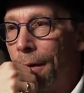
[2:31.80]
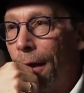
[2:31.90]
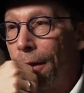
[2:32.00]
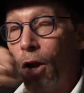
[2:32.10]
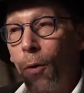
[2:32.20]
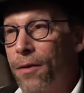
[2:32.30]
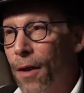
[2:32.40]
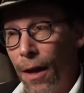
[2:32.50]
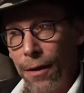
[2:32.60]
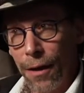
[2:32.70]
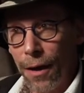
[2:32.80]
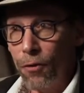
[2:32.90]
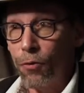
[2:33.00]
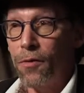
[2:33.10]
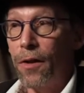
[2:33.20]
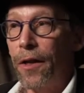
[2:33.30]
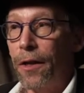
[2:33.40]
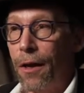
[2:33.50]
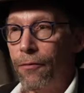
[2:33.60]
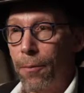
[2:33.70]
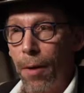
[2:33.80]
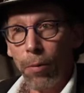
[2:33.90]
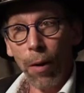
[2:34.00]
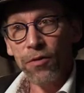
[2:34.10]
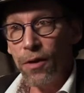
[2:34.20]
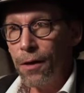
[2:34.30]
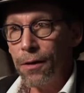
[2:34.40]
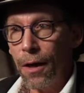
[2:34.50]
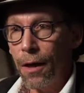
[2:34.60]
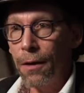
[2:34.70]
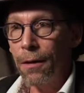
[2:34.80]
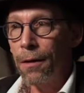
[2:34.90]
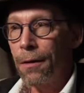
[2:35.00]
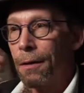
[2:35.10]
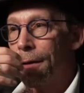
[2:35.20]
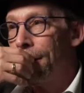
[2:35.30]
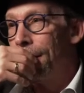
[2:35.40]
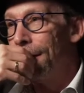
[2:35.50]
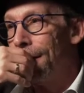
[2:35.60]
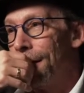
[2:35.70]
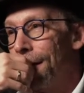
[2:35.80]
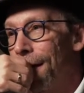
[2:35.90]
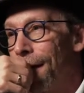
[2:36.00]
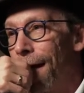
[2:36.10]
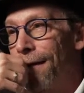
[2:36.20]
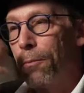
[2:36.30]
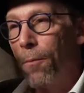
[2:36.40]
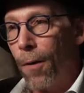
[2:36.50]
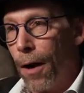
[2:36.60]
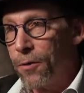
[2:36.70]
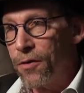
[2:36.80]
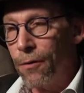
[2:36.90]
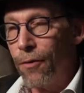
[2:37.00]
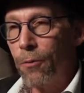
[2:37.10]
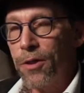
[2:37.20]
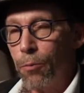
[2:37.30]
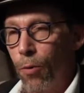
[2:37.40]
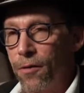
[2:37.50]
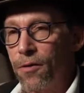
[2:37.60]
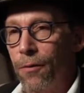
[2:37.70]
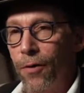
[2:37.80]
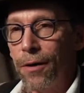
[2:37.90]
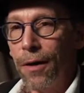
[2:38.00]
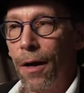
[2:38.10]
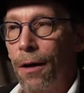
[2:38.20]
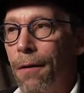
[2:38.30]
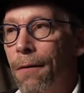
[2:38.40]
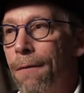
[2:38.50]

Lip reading: interestingly enough, I remember I was in India, and I was at an event with the president of India.